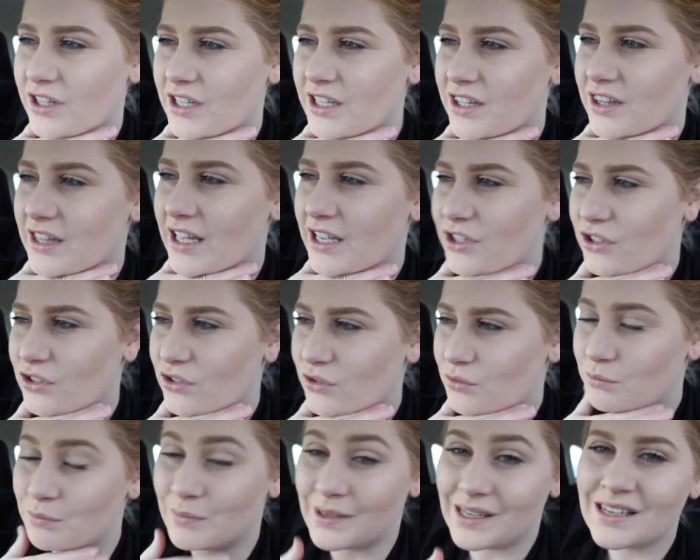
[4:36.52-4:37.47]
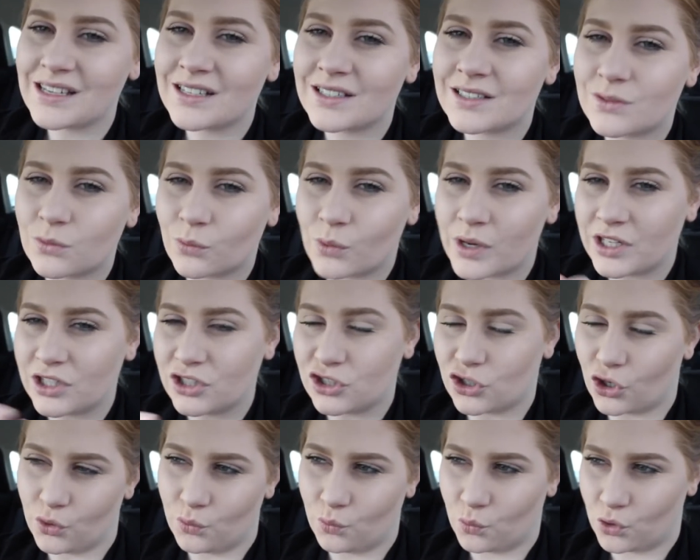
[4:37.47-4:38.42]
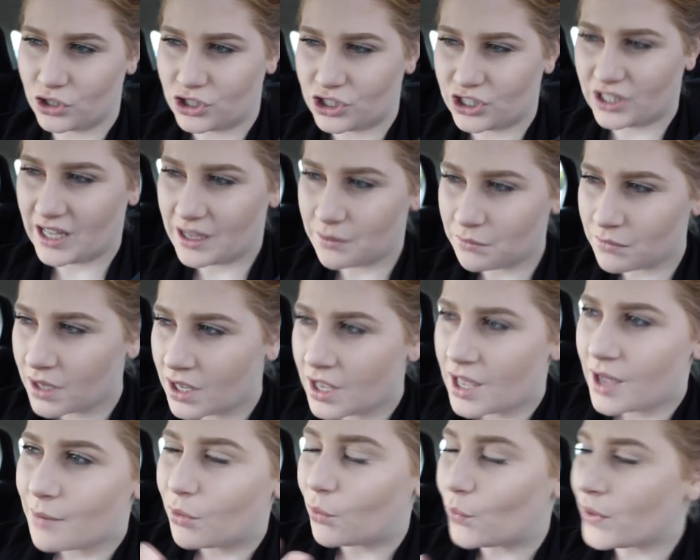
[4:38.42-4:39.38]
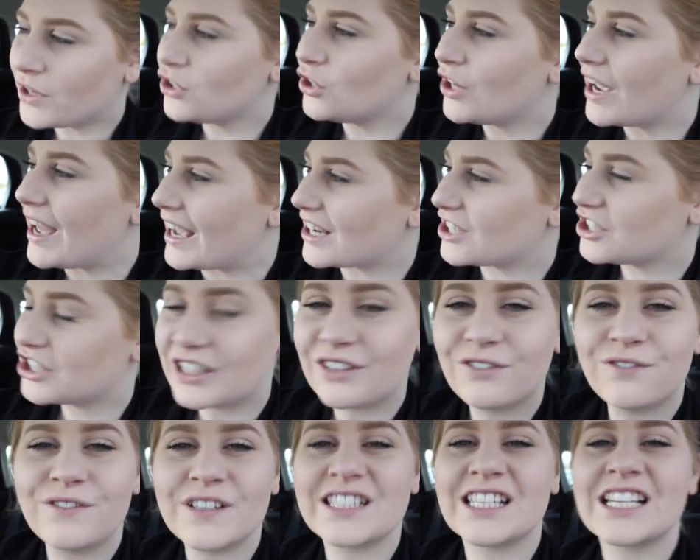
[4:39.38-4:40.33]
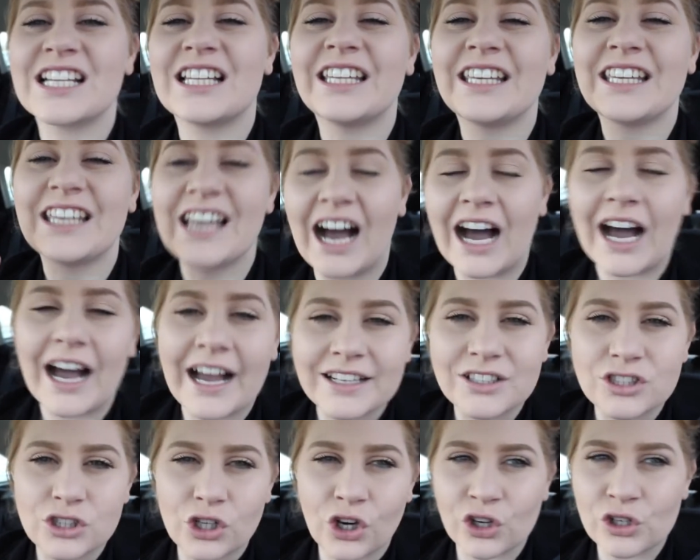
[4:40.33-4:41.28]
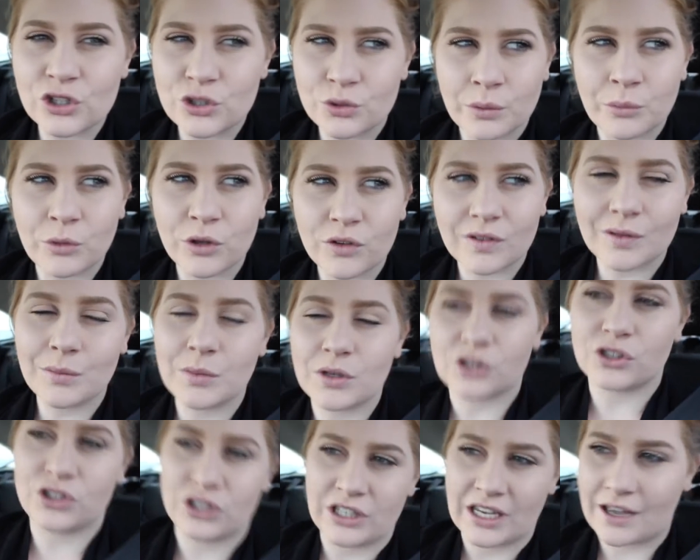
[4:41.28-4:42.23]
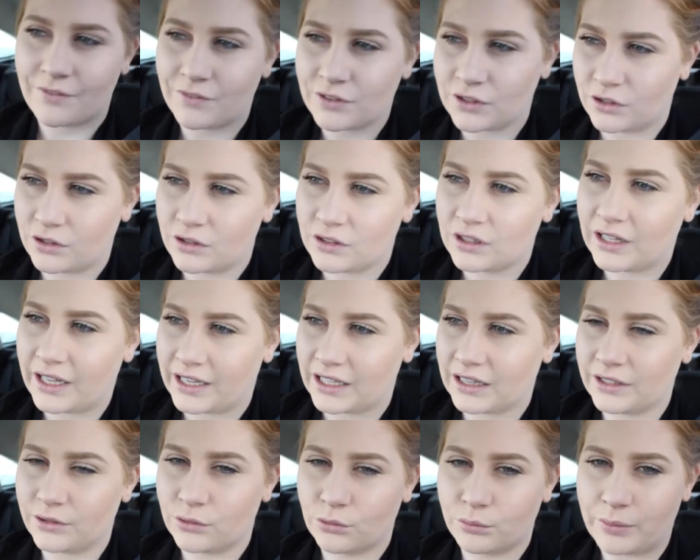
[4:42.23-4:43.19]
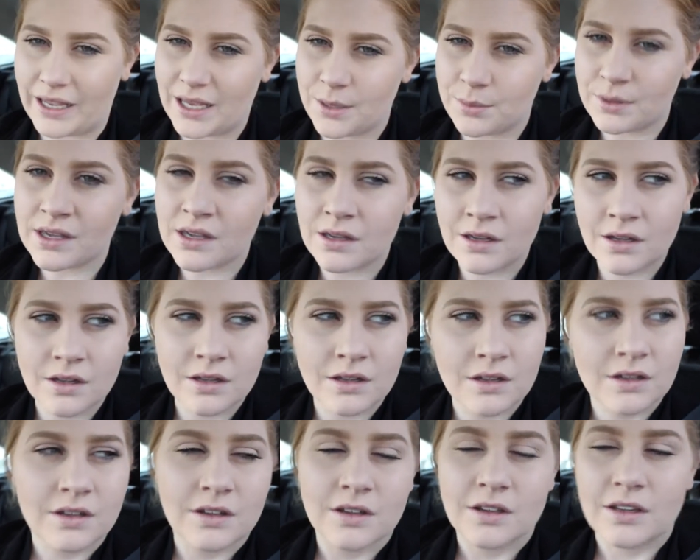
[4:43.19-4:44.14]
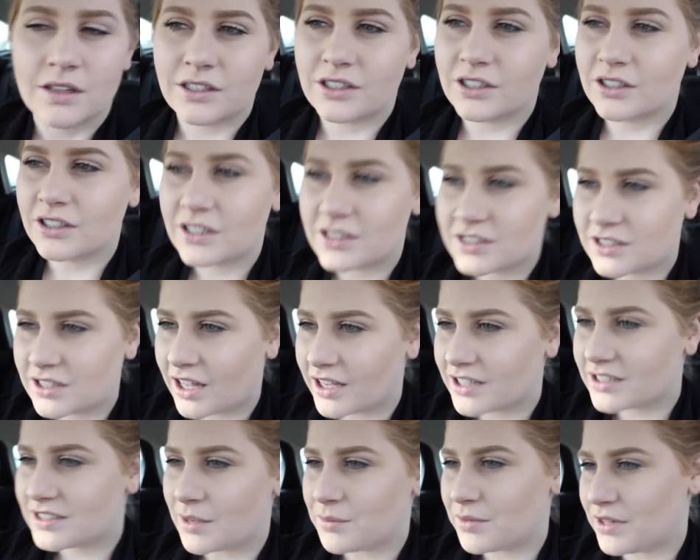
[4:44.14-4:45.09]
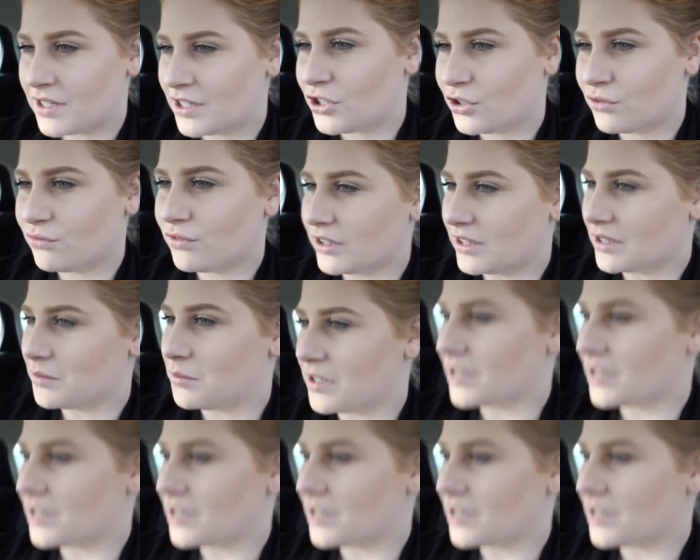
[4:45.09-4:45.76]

think that you miss when you don't watch them, but when you actually physically can't go to a movie because you have a like a little baby, yeah, it's like something you really